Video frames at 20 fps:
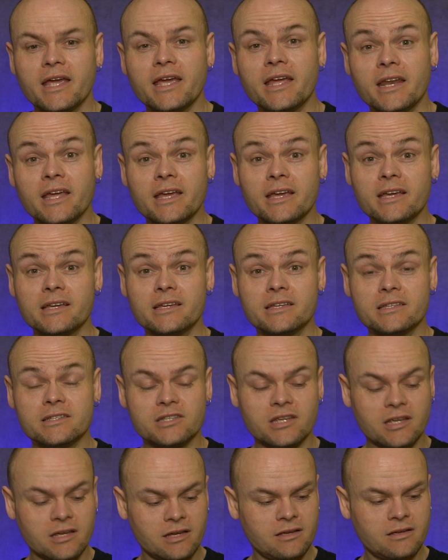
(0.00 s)
it
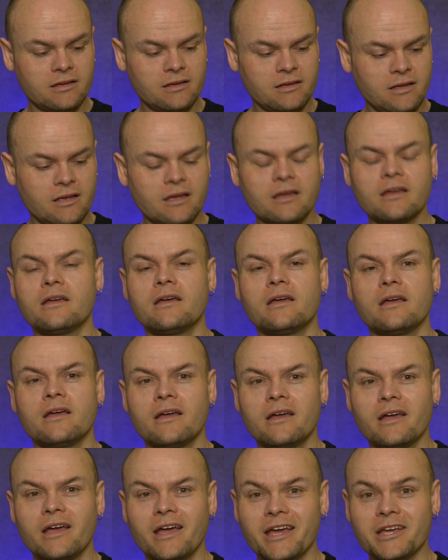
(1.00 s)
is
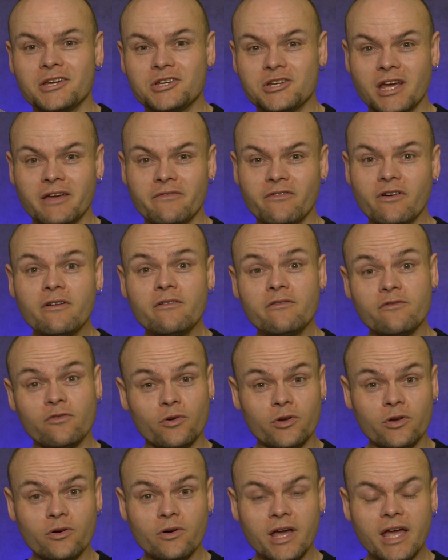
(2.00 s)
a shaver
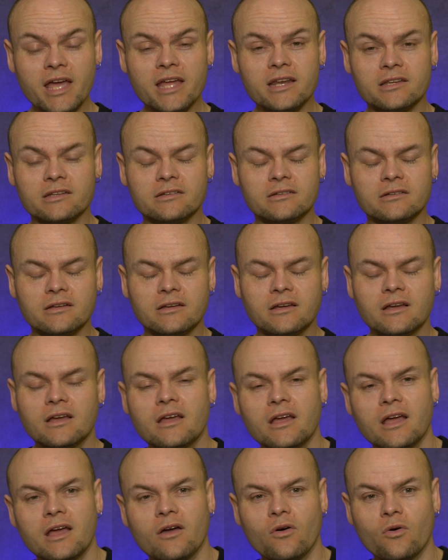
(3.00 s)
for your head
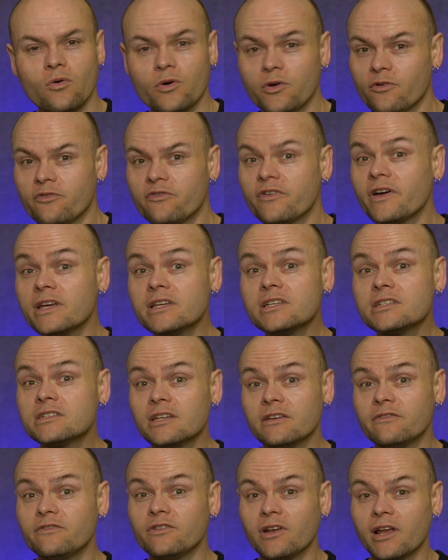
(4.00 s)
or your face,
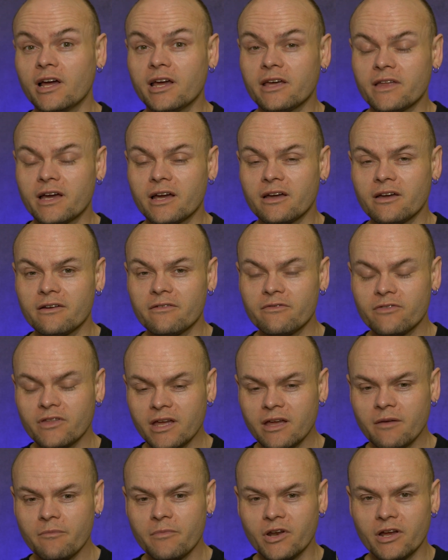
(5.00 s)
if you like that kind of
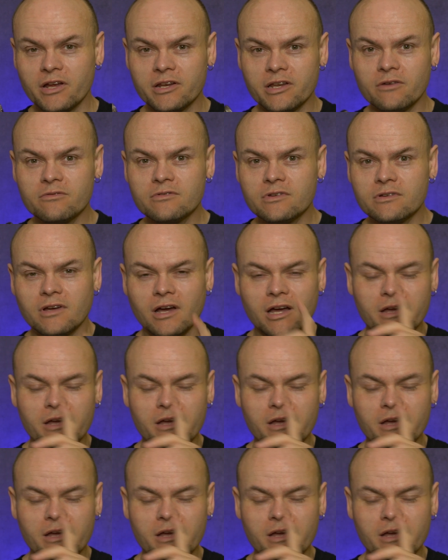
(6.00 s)
thing. But I don't.